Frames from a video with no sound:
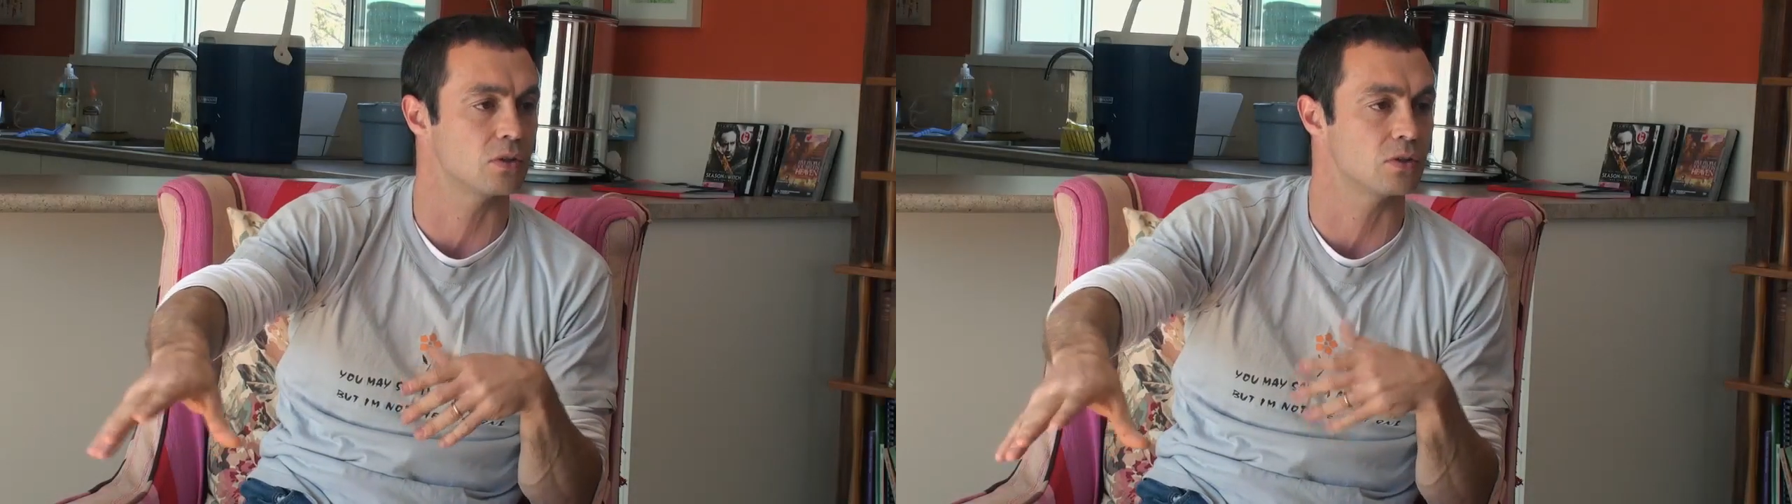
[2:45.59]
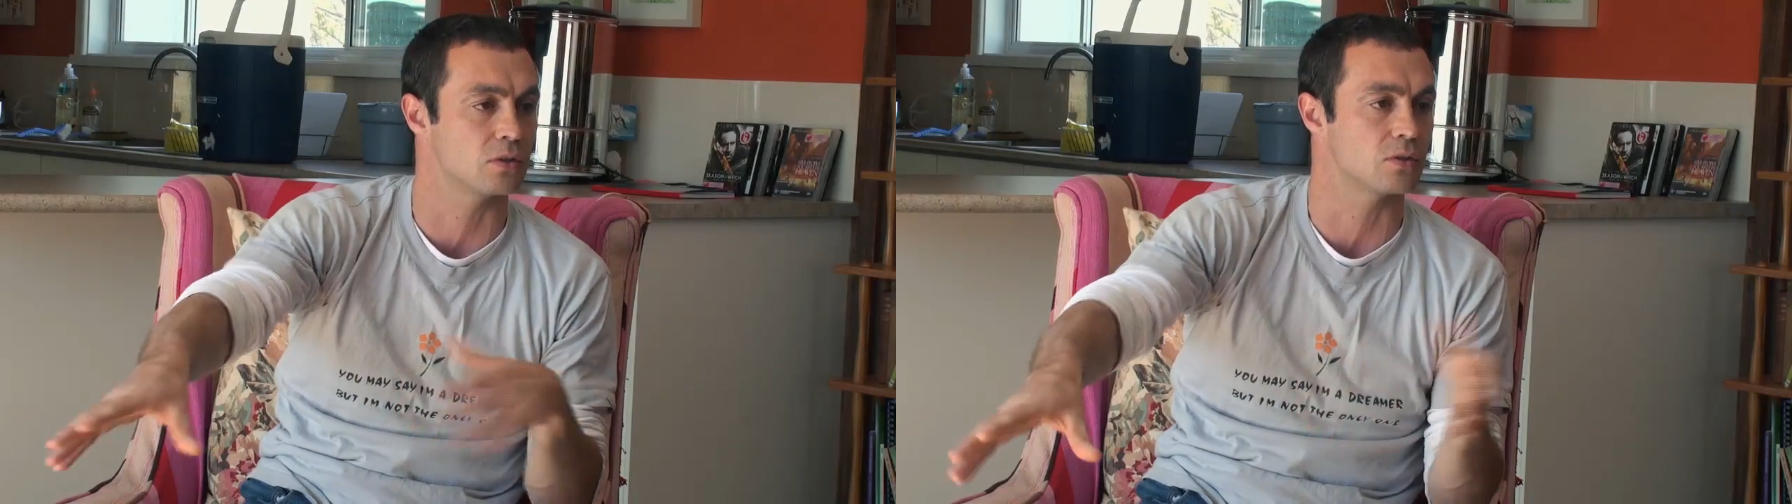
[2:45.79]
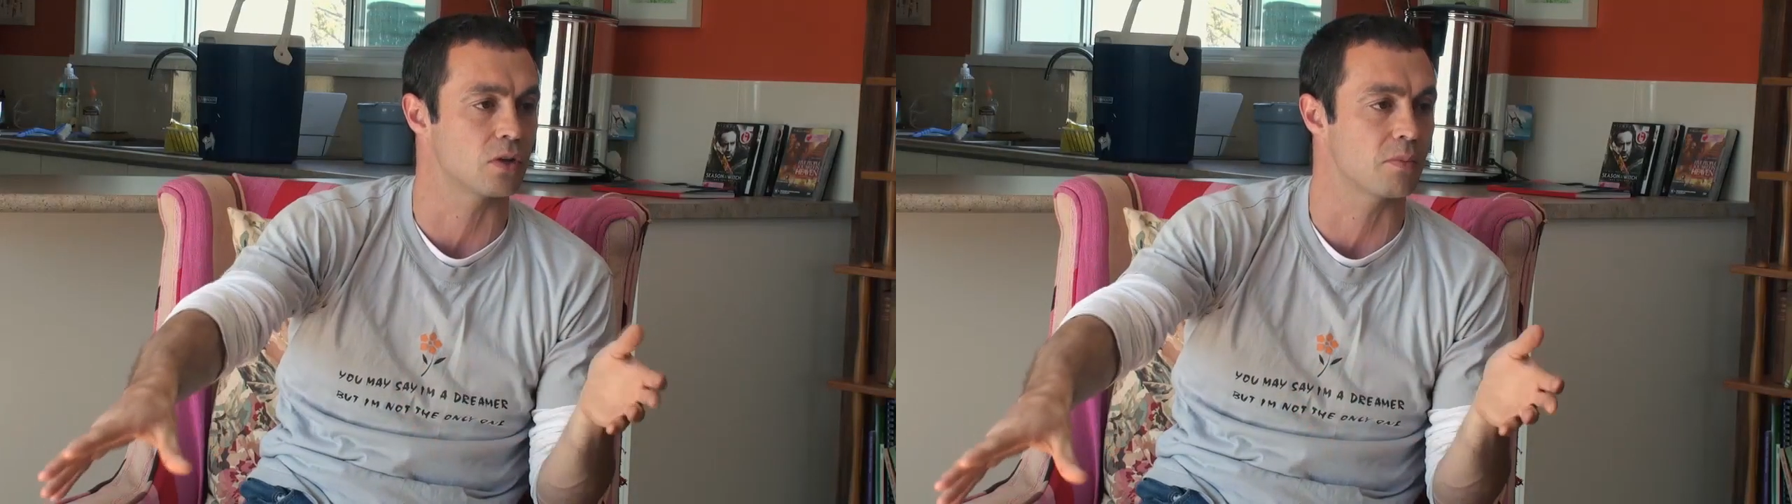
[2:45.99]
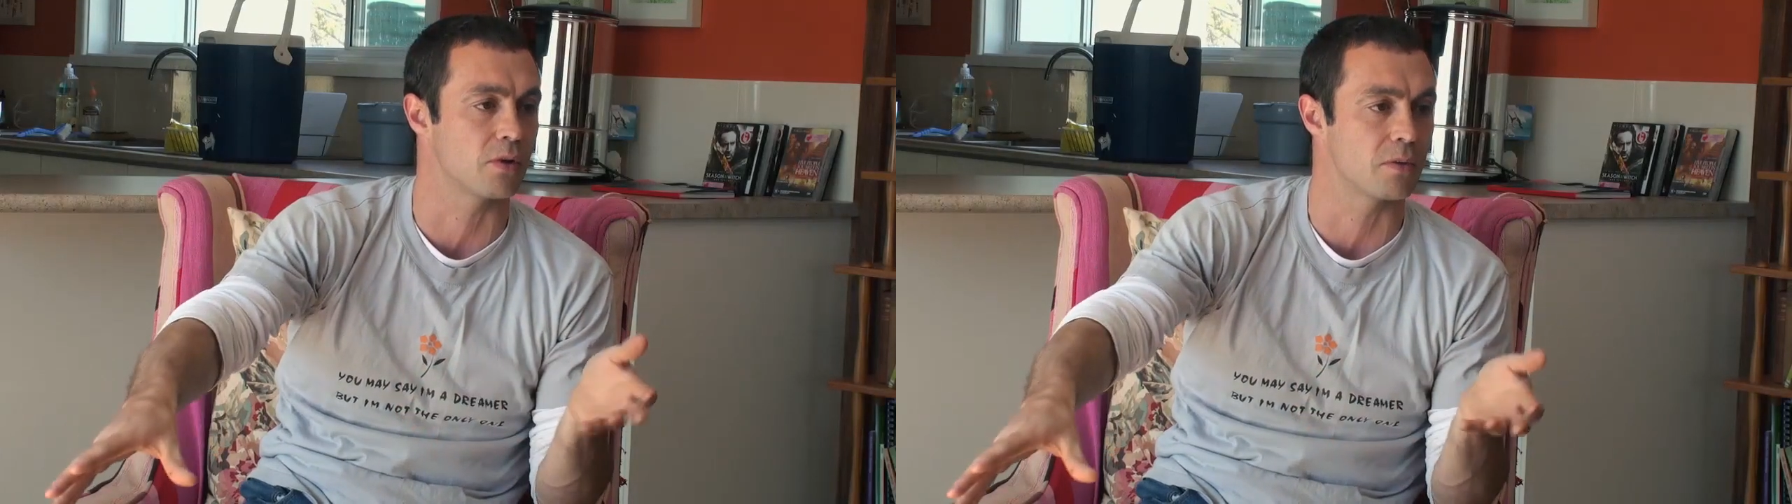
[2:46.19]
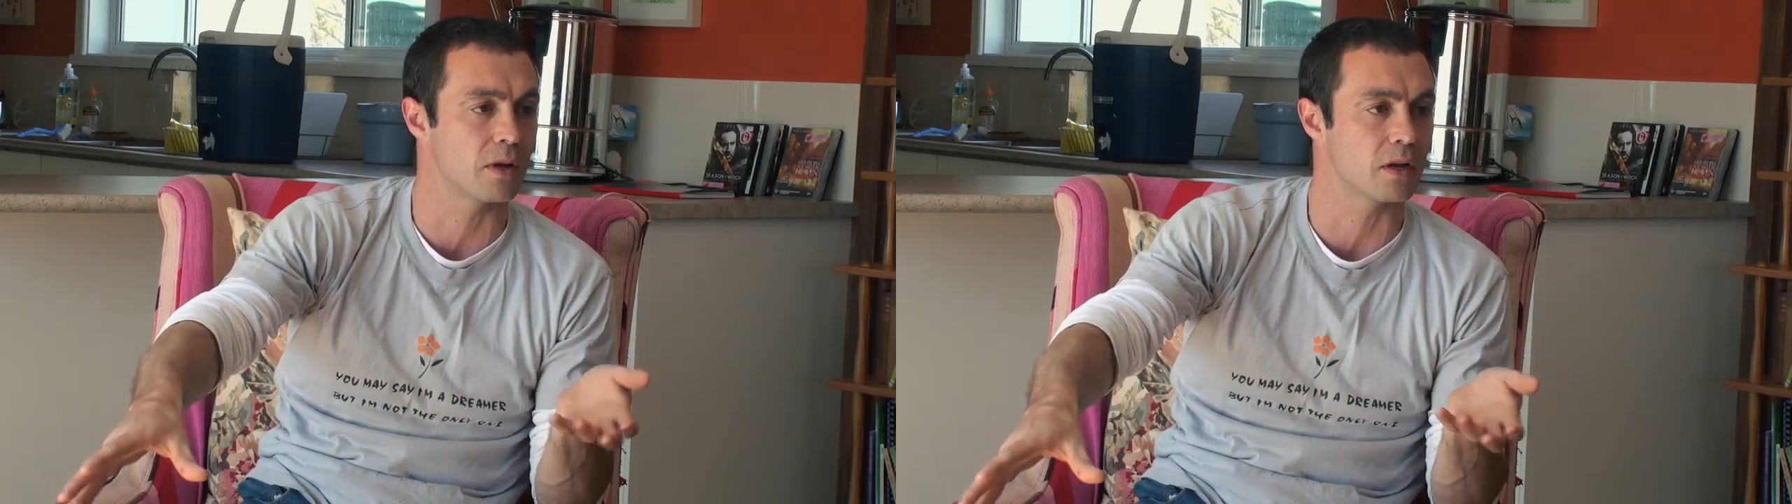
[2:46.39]
It just stop
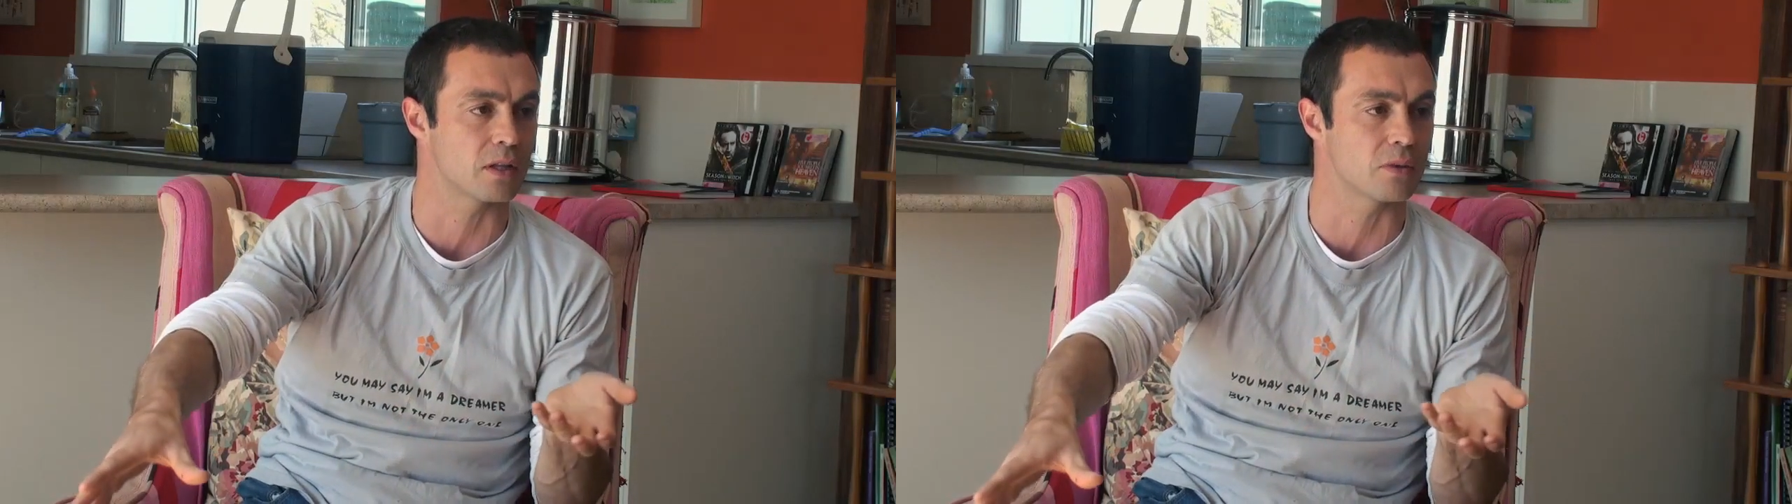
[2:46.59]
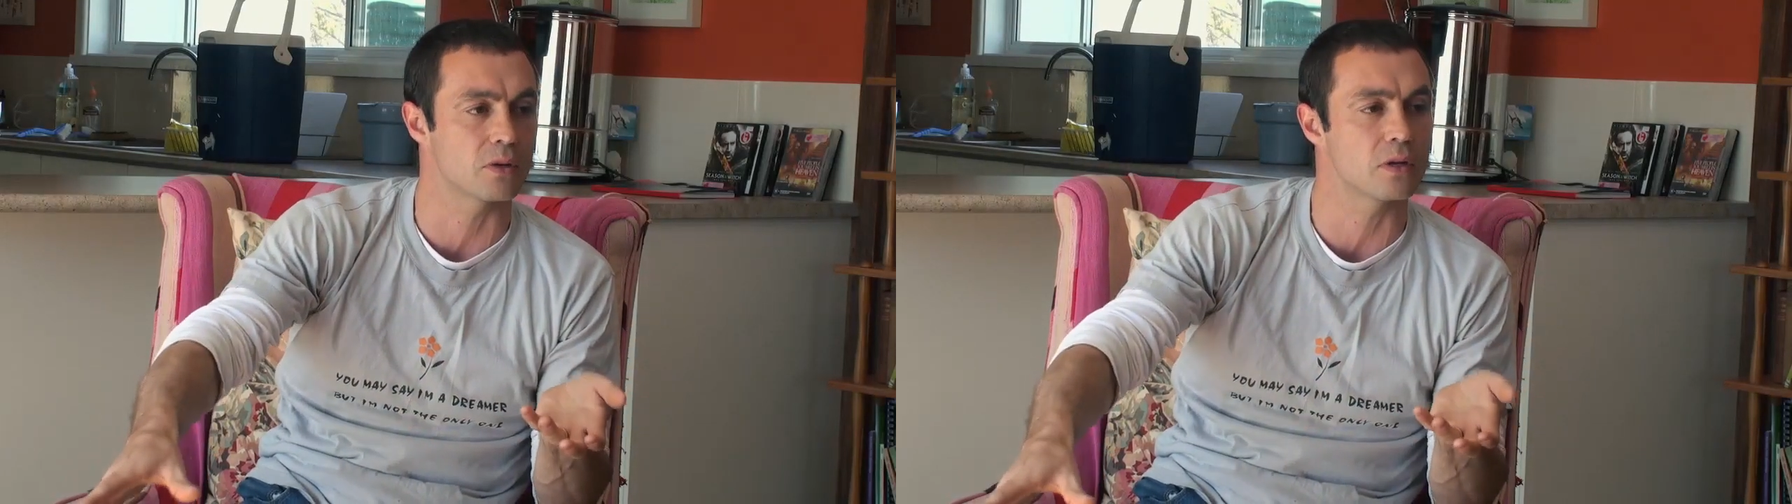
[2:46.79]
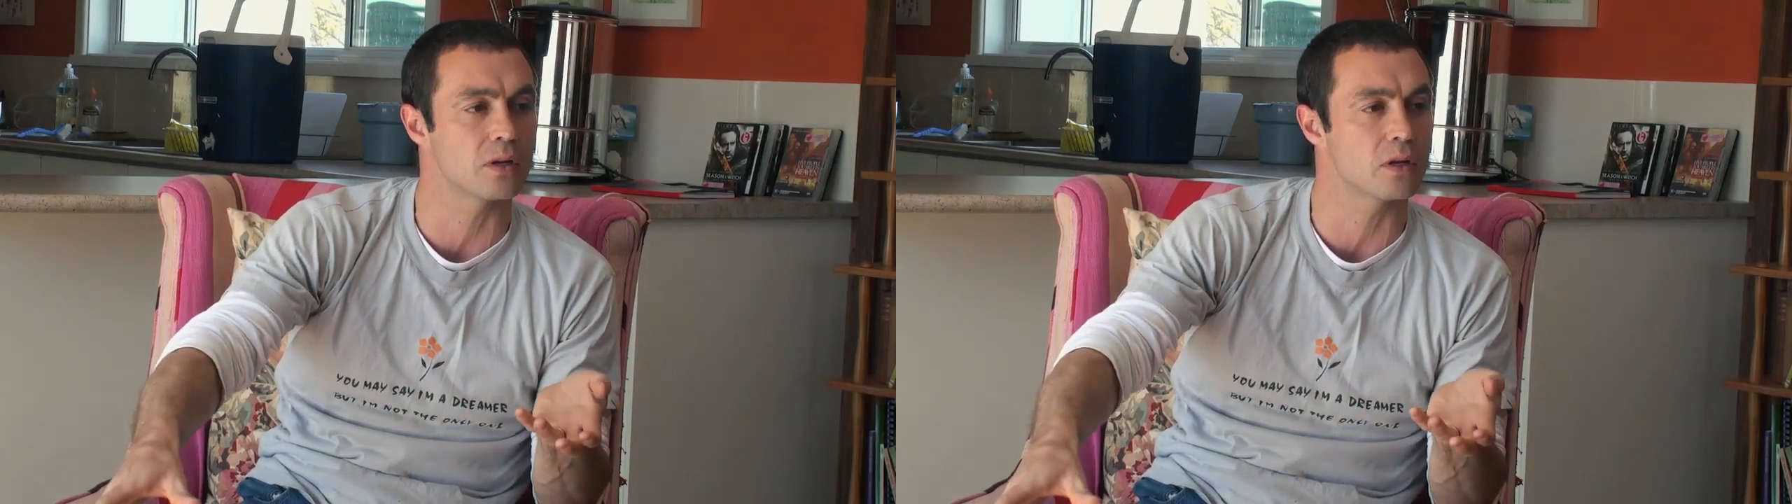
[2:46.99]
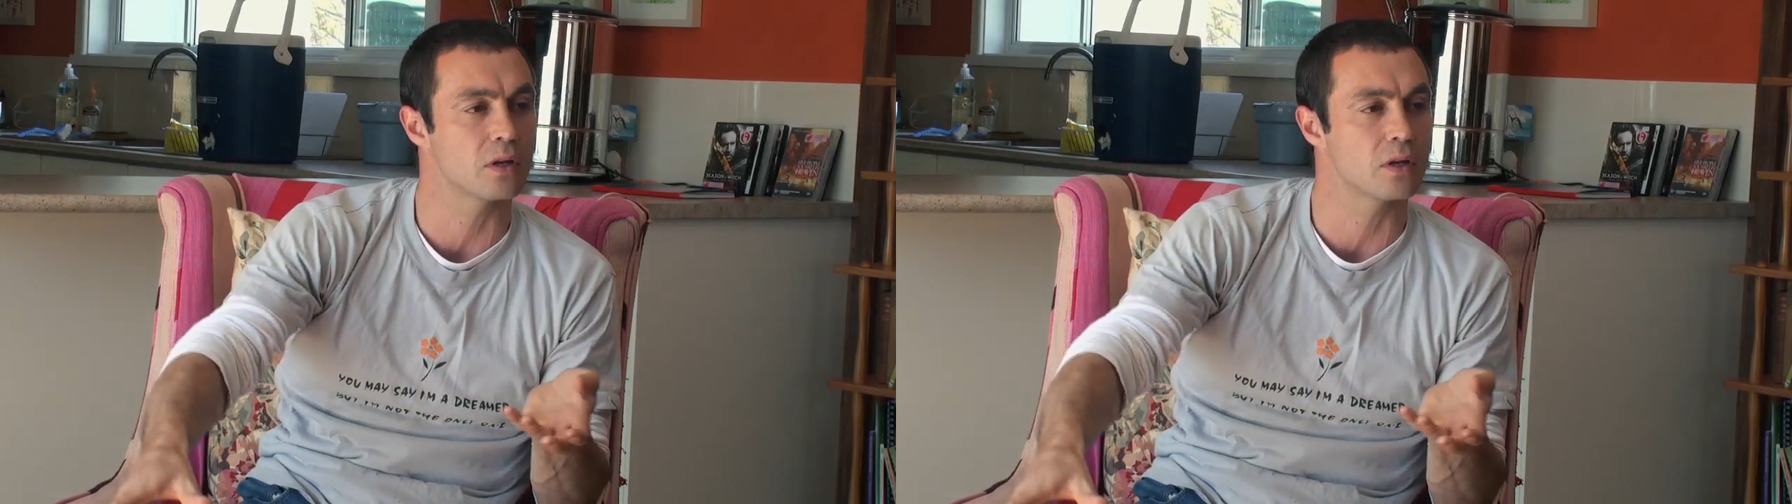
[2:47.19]
automatically, wouldn't it?